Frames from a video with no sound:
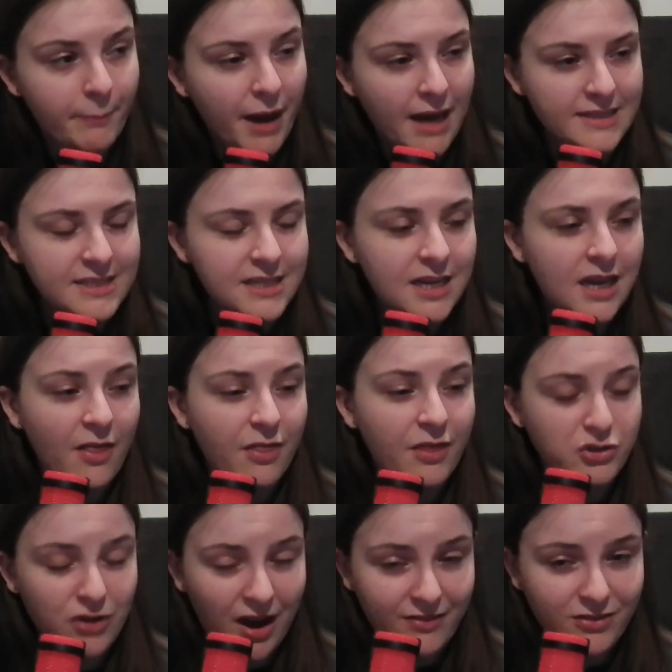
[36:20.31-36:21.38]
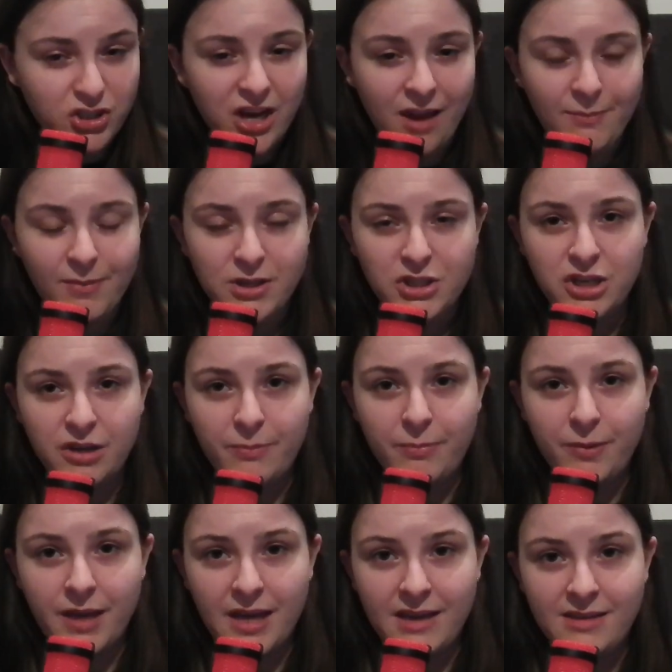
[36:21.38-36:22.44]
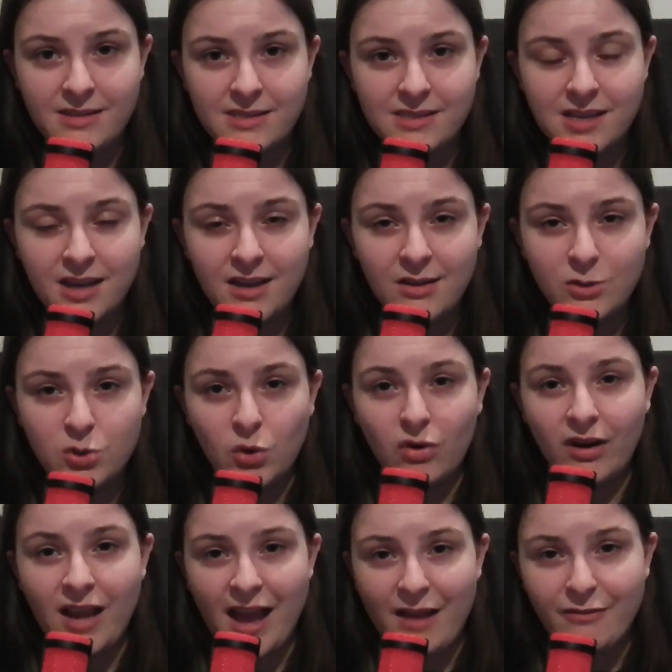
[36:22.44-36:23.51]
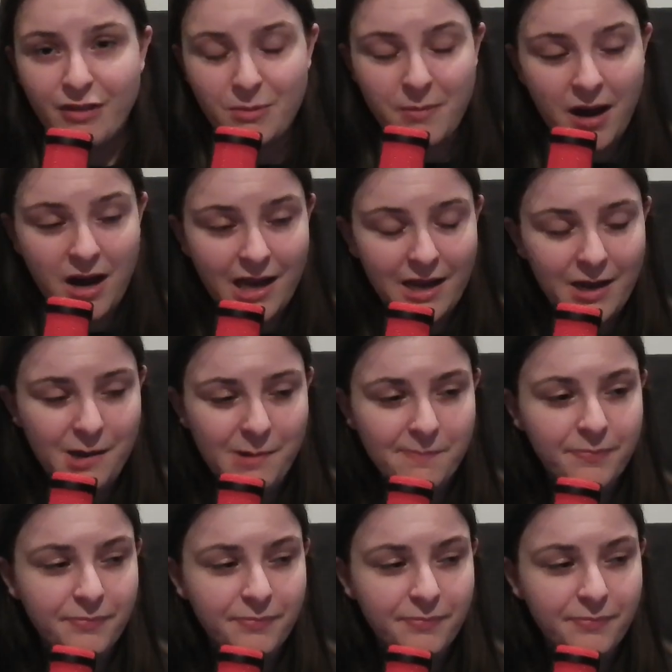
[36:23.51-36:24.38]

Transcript: But the Drivers' Championship is Doriane v. Maya.